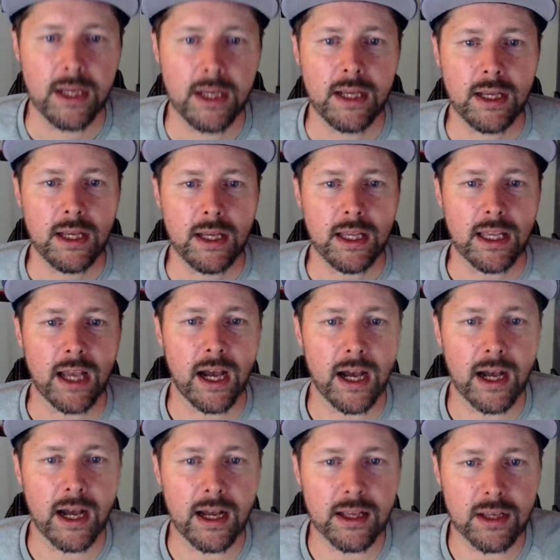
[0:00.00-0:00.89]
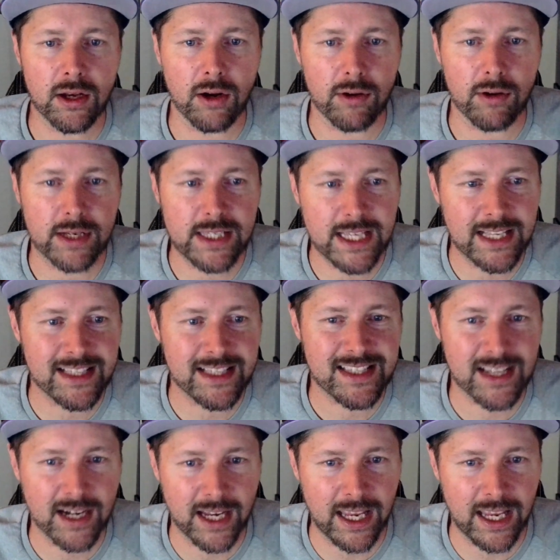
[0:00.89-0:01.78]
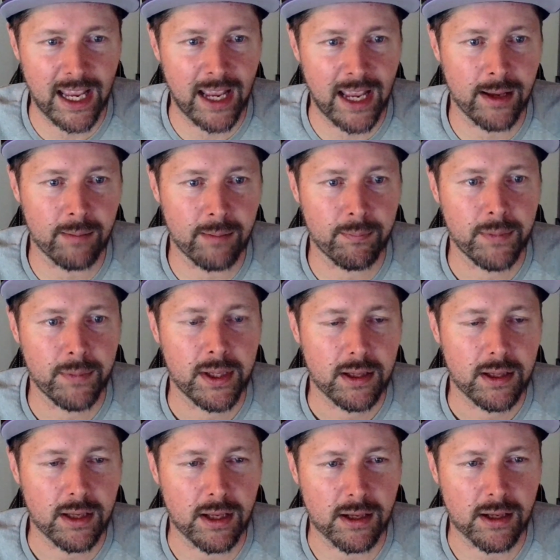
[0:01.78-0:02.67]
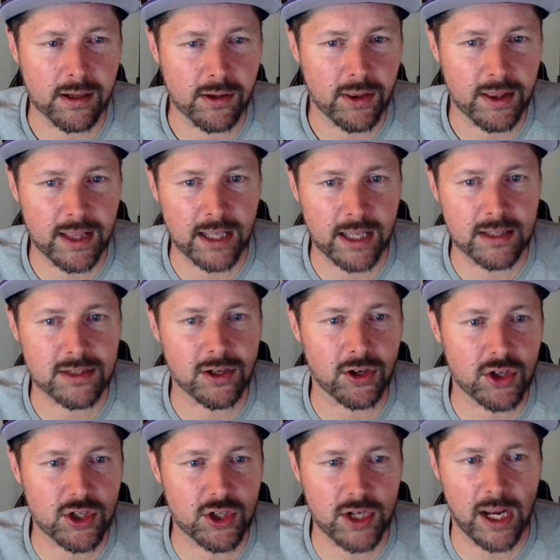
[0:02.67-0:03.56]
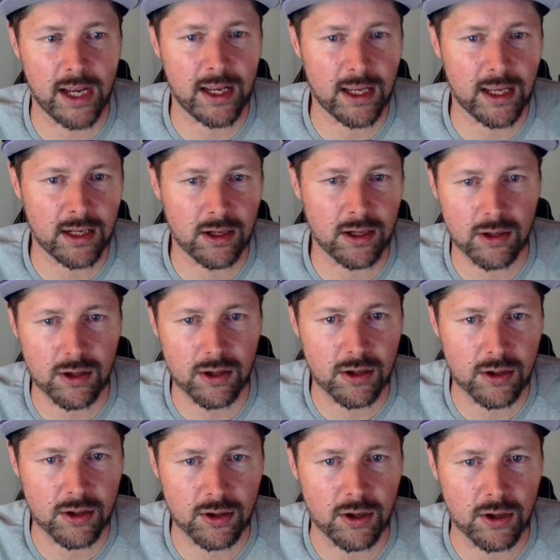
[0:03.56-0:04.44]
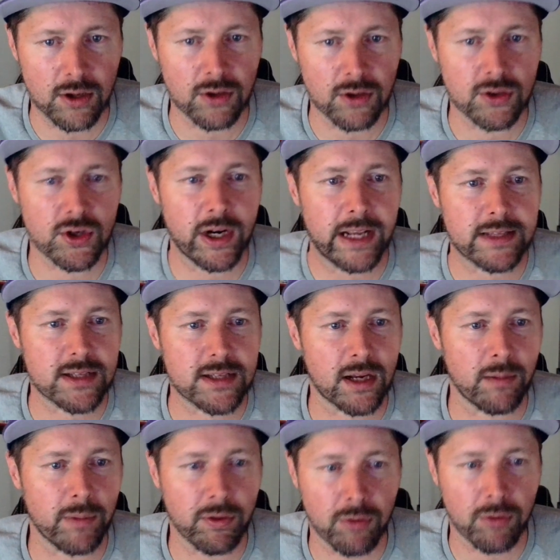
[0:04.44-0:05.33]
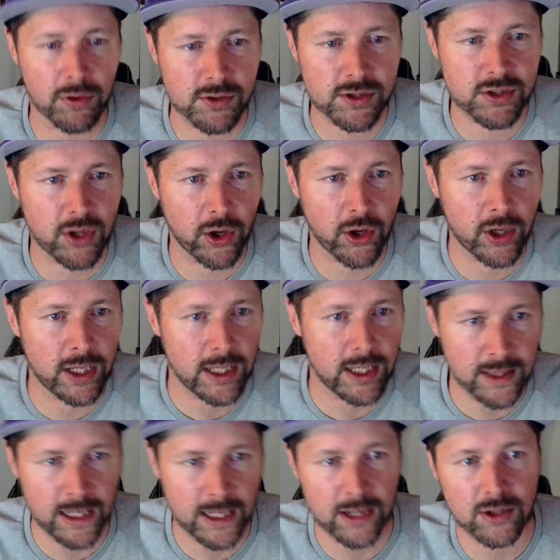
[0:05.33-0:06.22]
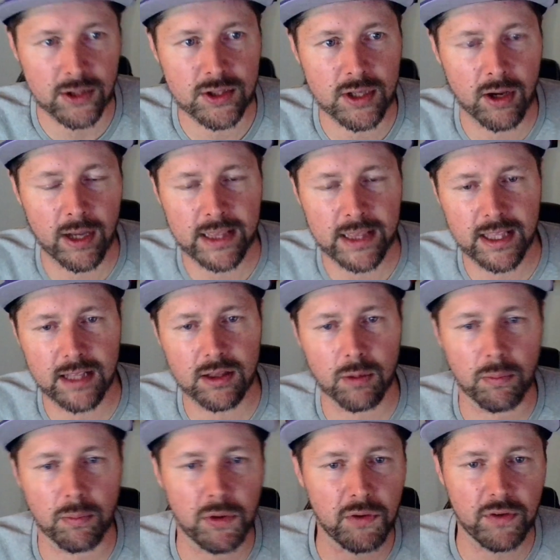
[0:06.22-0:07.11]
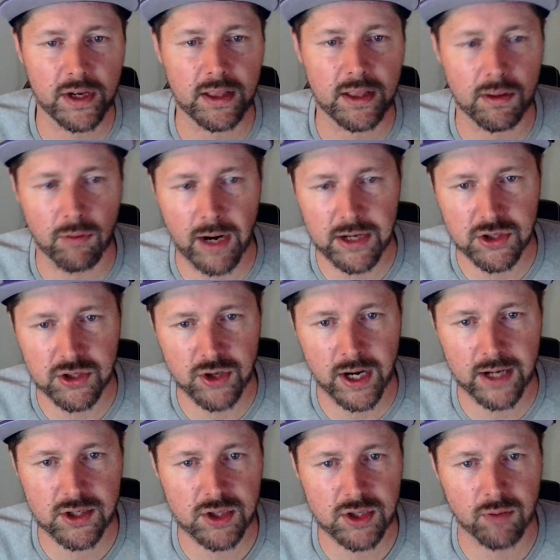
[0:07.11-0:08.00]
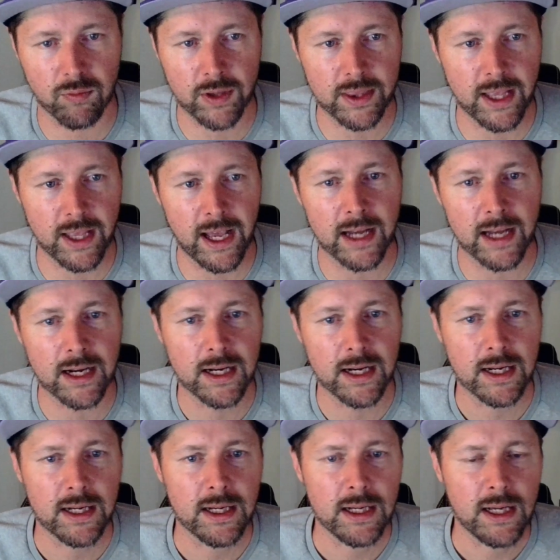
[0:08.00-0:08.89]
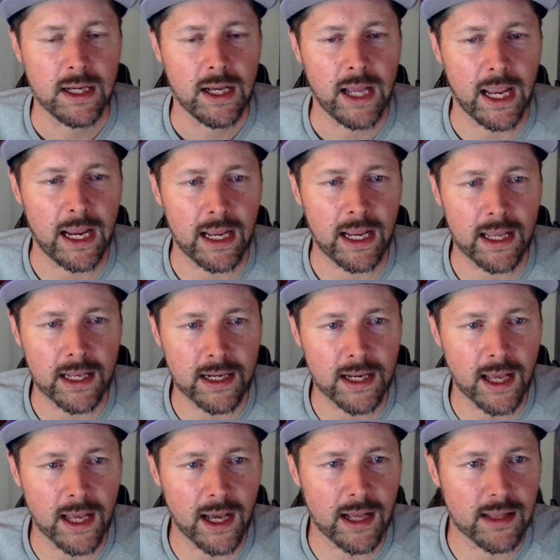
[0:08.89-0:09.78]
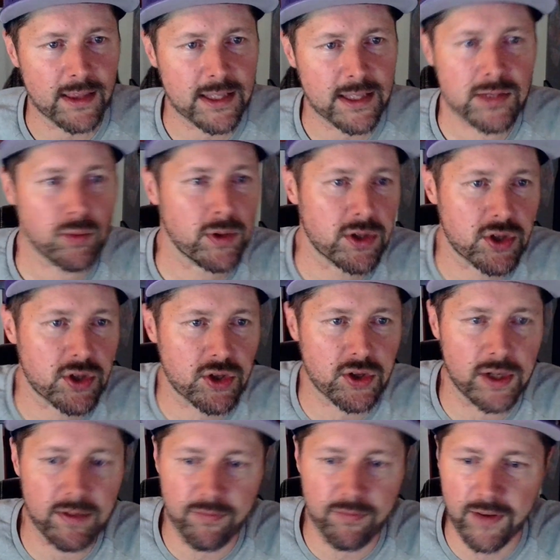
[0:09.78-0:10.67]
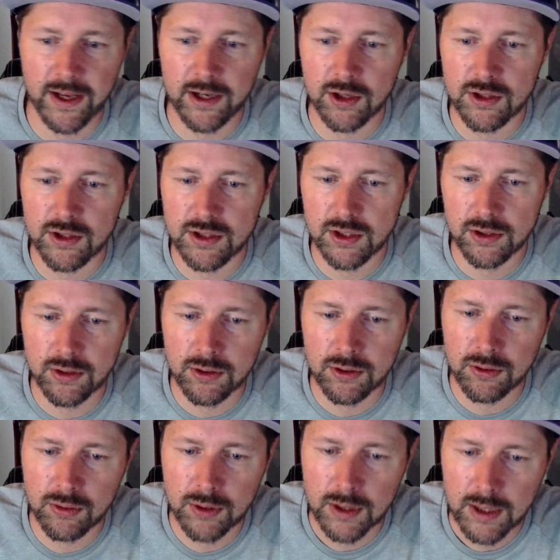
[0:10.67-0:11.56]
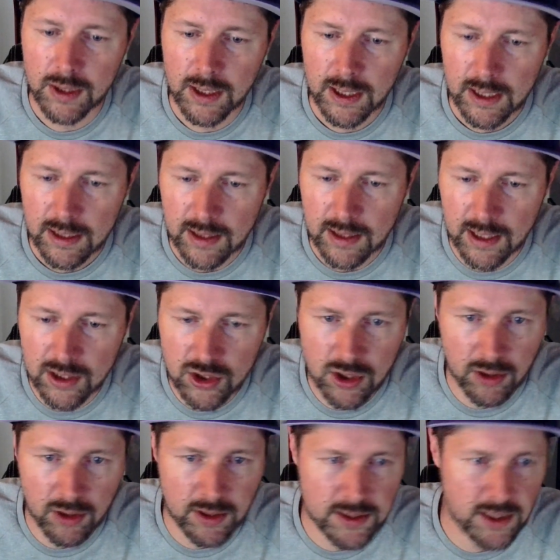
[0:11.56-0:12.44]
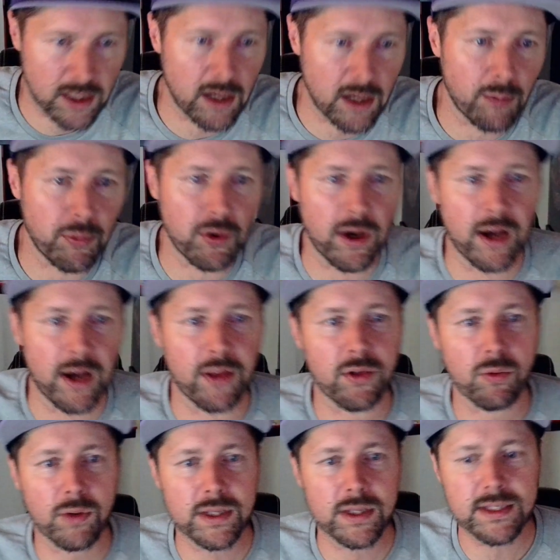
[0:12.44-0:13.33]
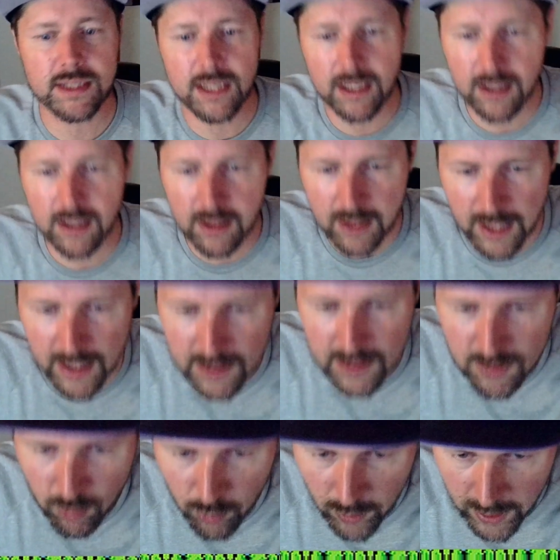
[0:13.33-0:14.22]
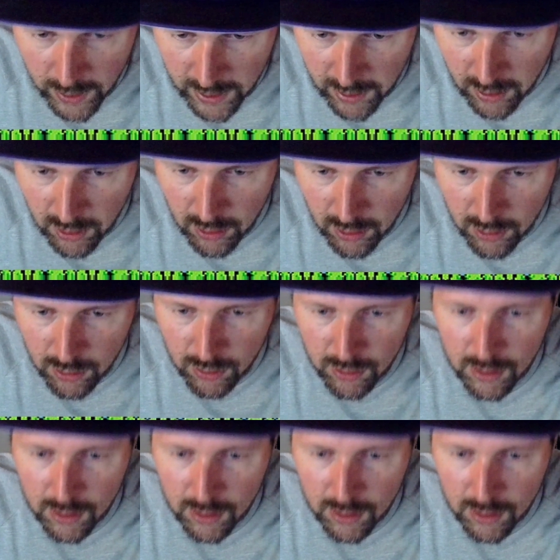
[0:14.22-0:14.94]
intense in a game. The thing starts shaking, your drink's going to be real sturdy in there. So I think they're moving in the right direction with that. And this one's Street Fighter 2. They showed us a couple other ones here as well.